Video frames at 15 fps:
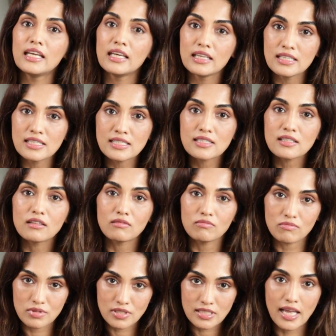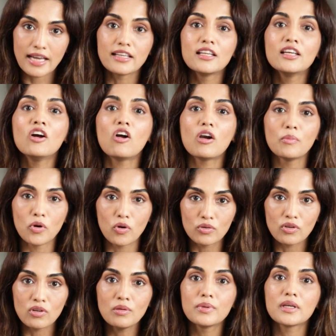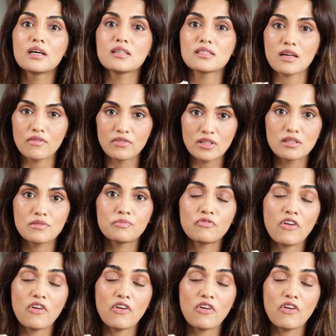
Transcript: is slightly hormonal because of the